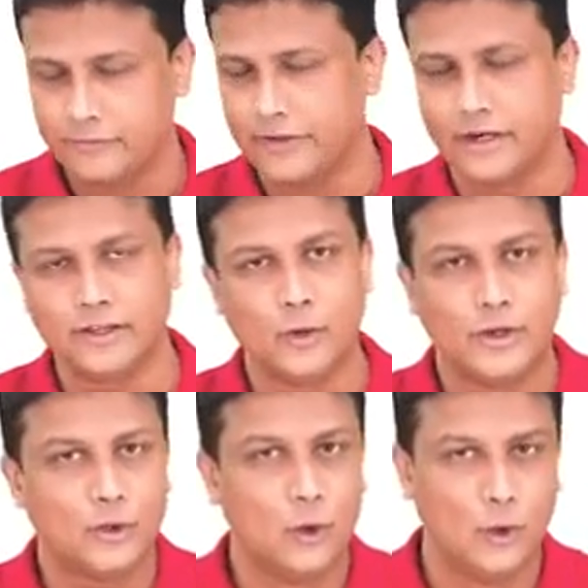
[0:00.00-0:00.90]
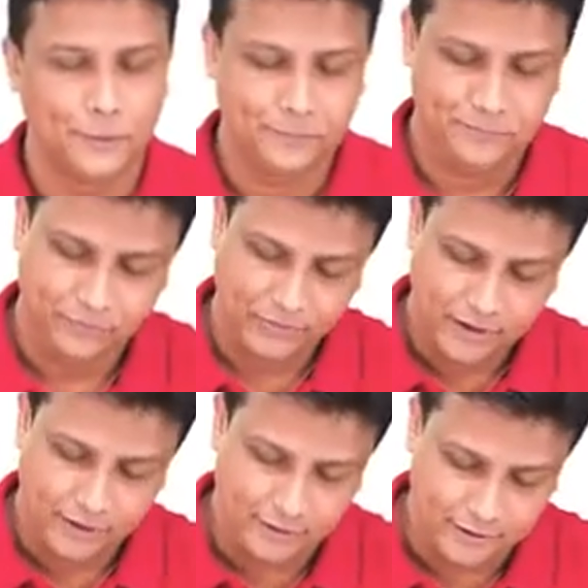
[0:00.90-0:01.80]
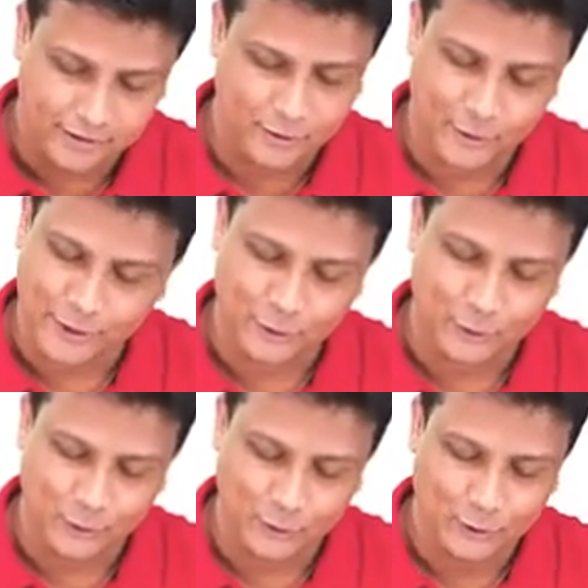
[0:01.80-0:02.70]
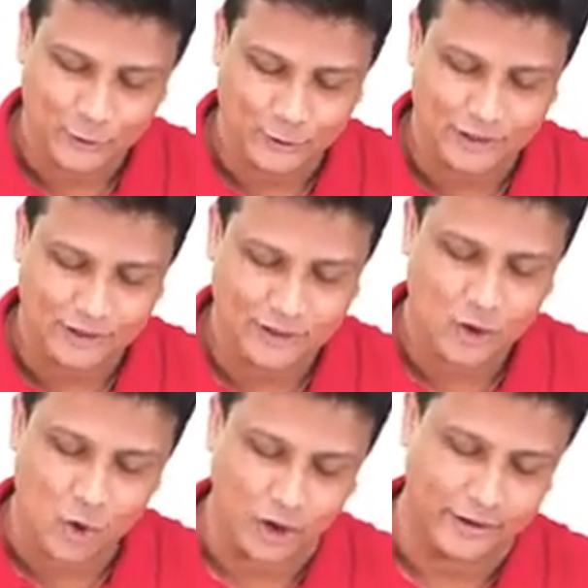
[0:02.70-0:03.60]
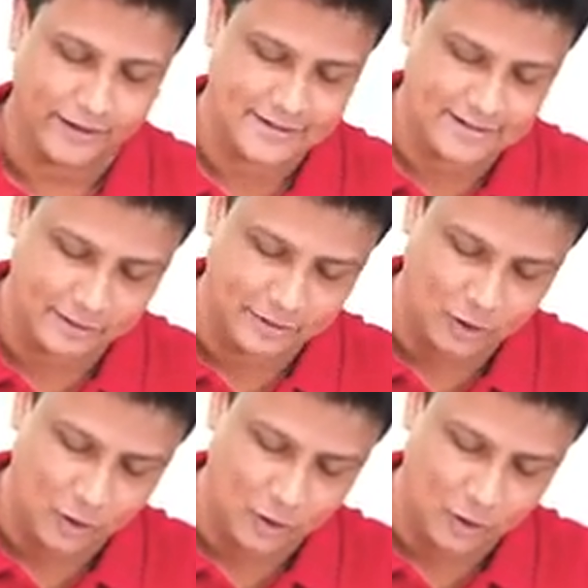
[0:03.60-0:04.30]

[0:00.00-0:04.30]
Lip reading: where are they going to go? They are going to go to the cortex, cerebral